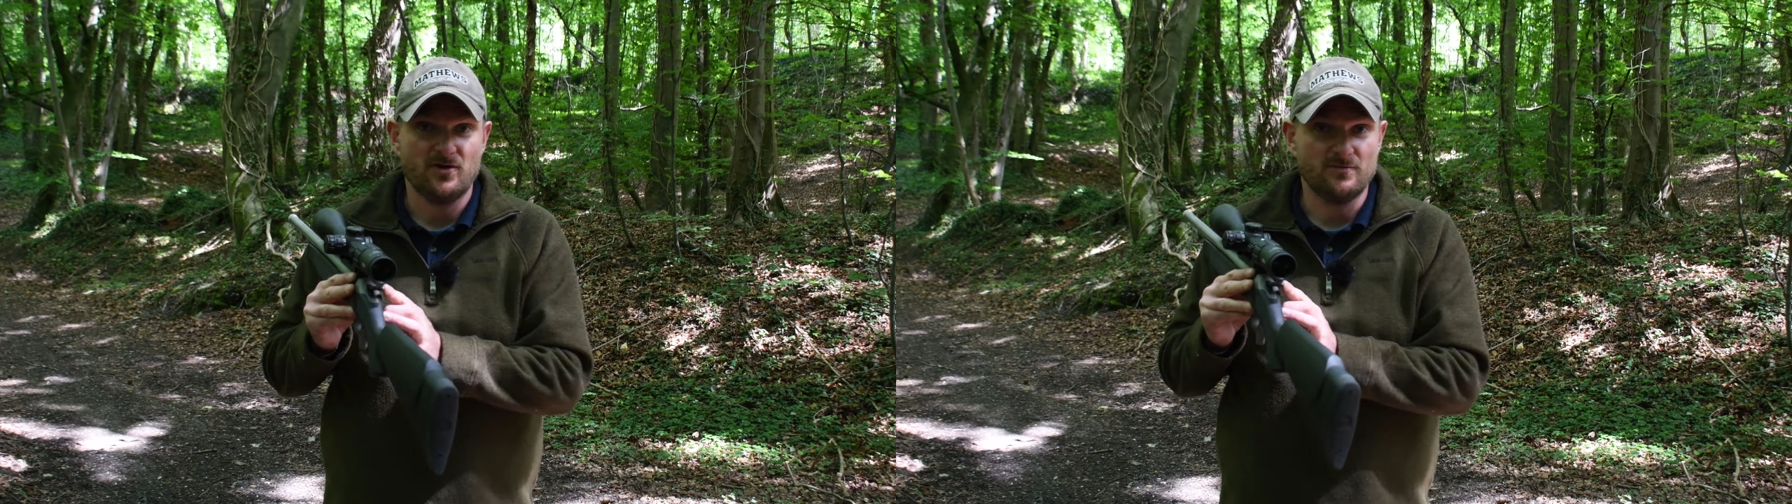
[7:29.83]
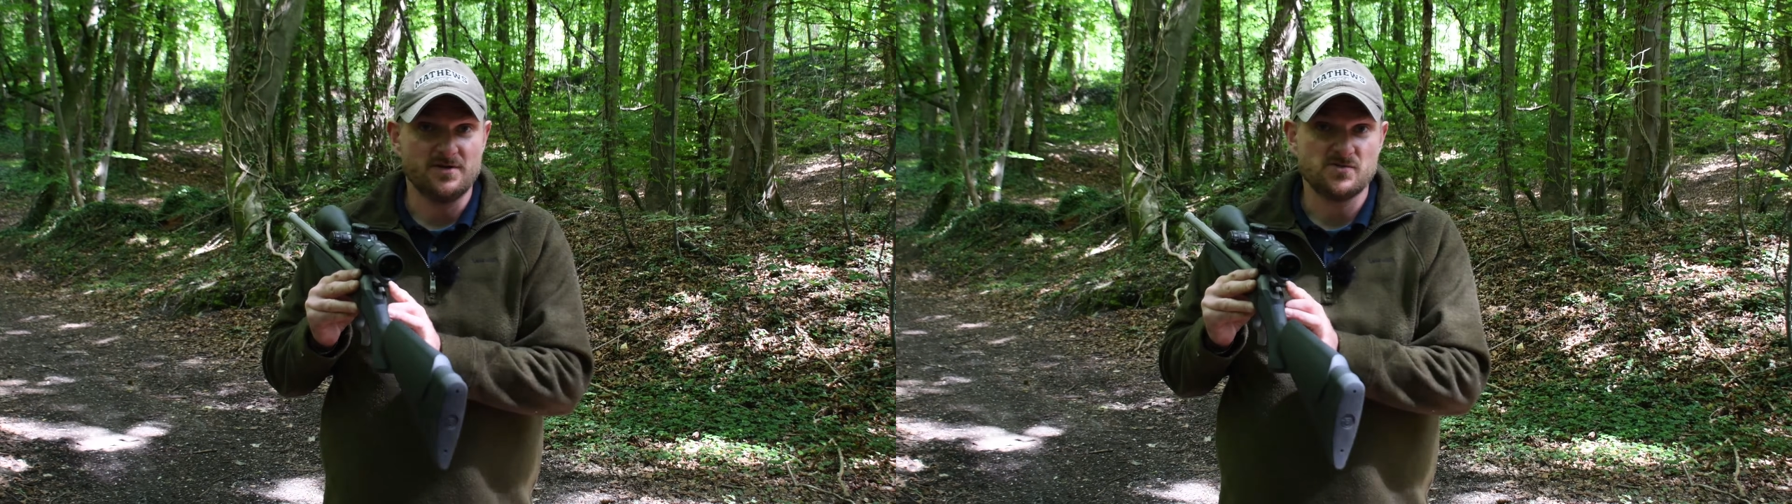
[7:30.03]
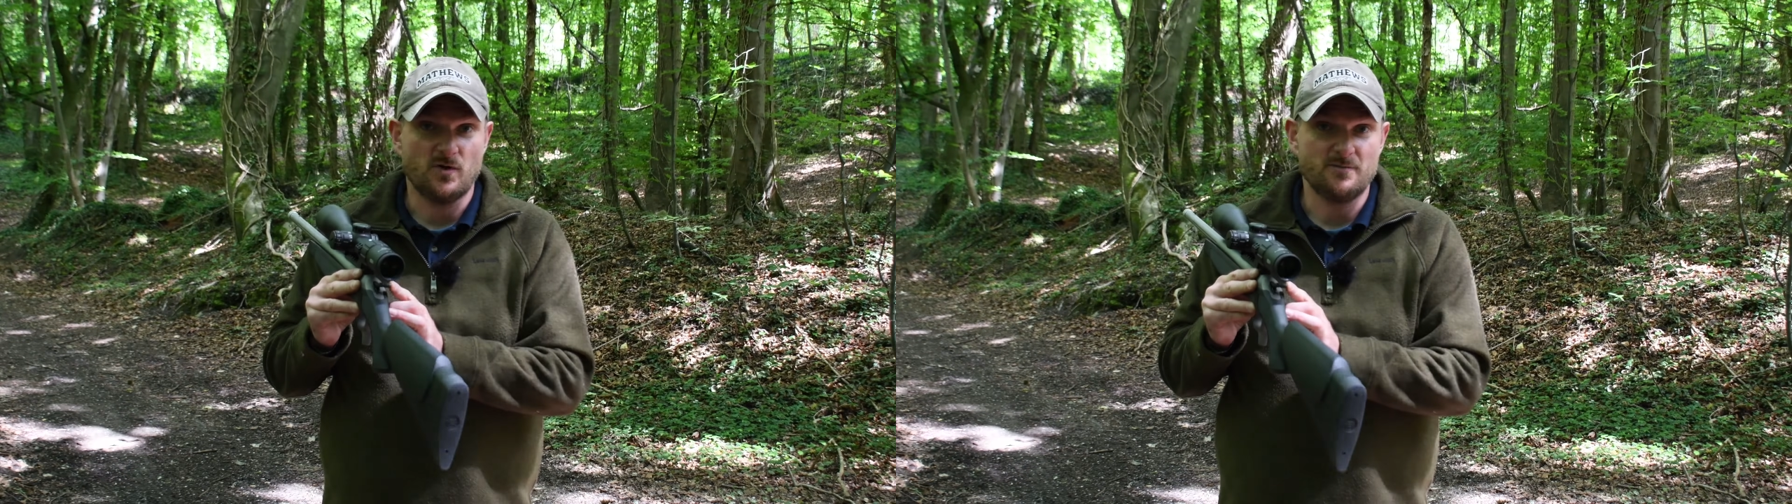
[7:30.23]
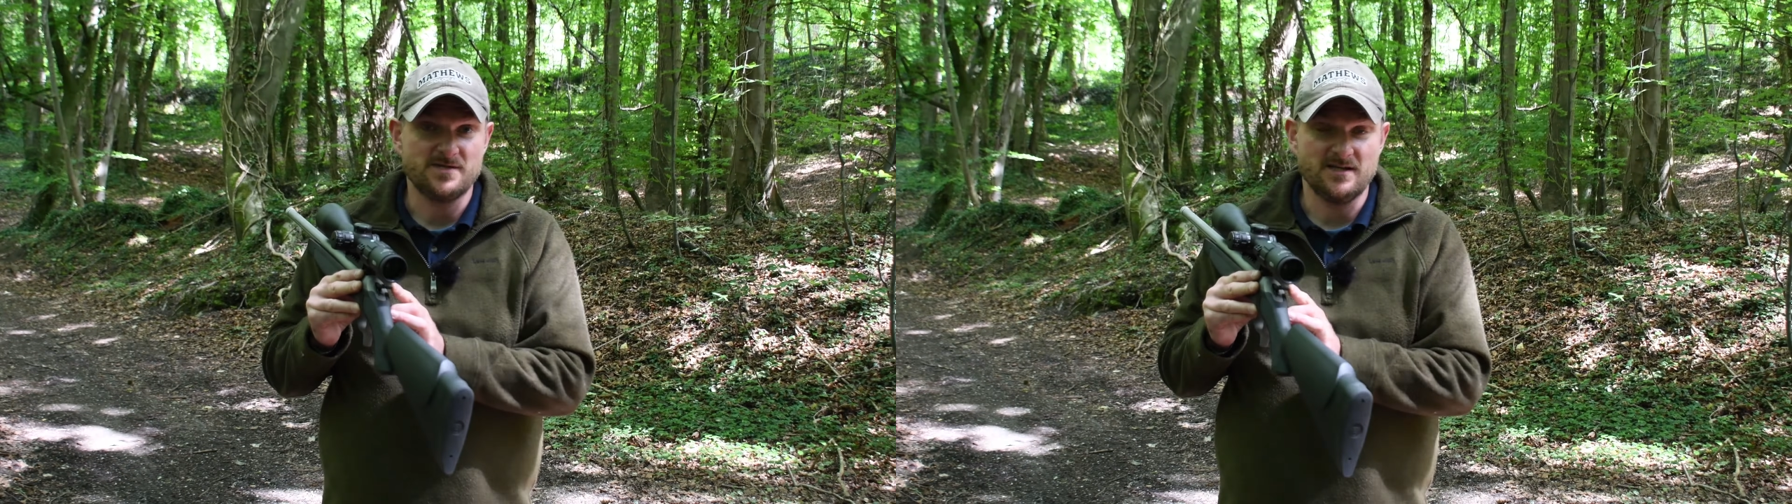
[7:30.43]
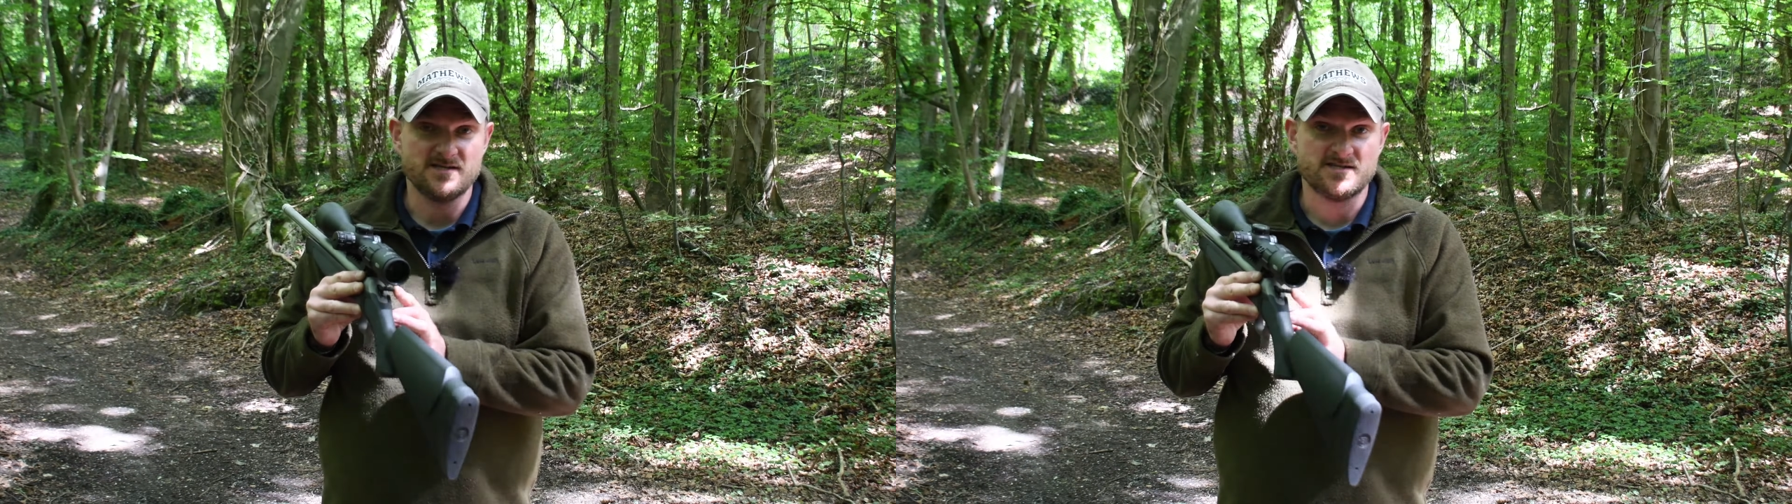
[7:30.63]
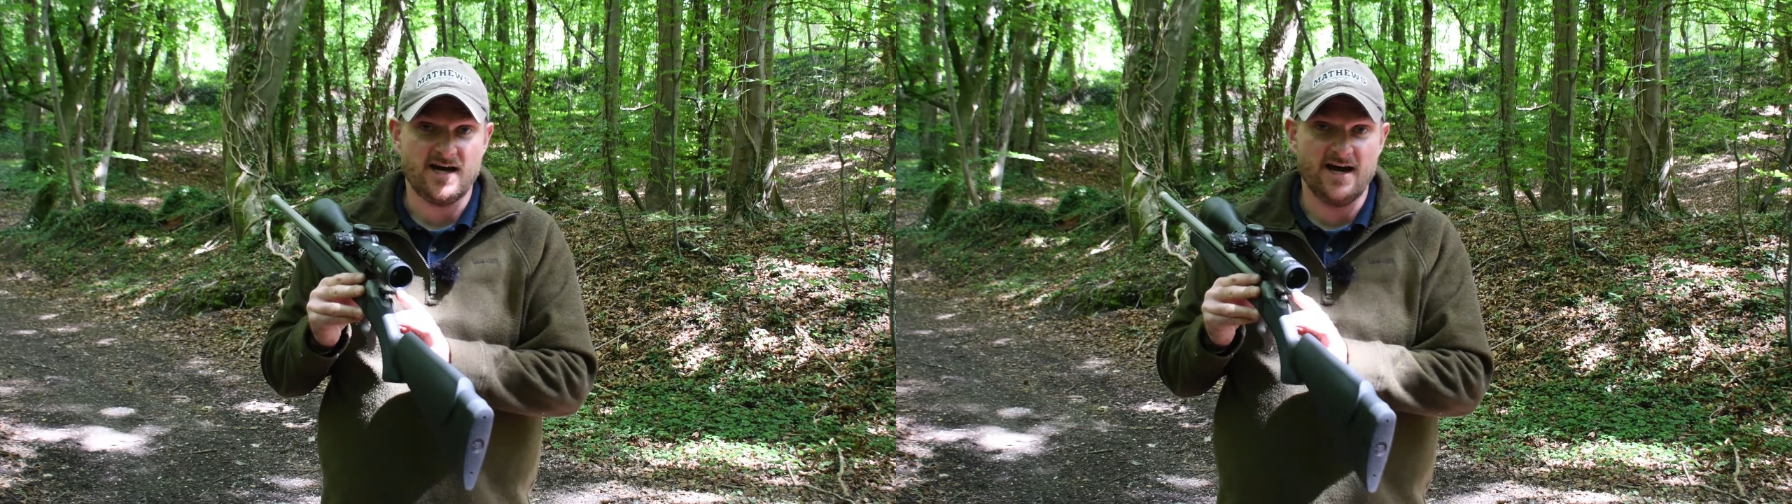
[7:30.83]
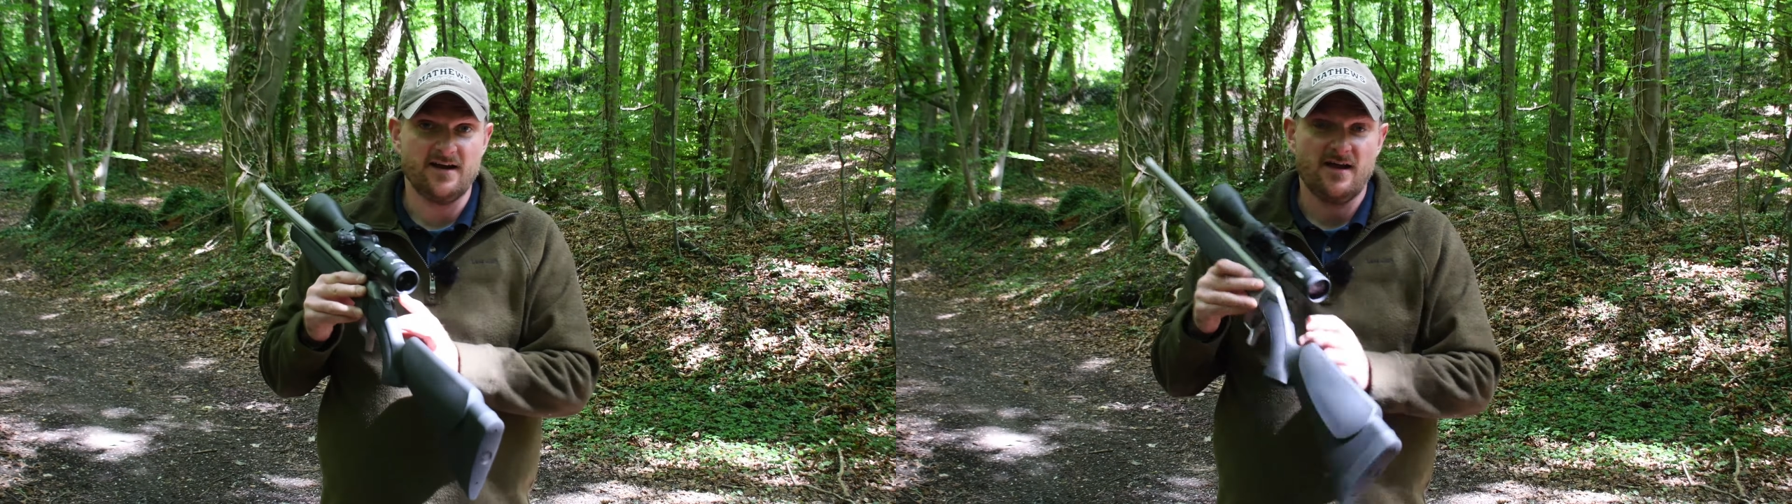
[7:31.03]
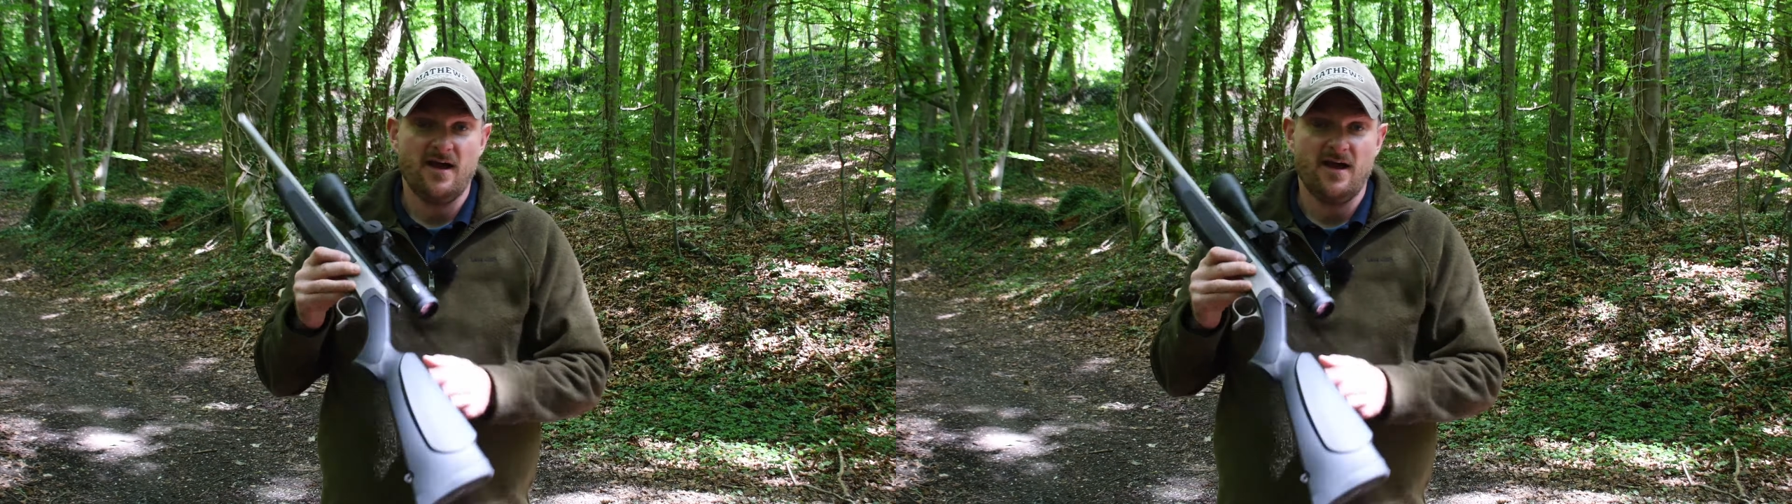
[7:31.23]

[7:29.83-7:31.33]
can be swapped to either side.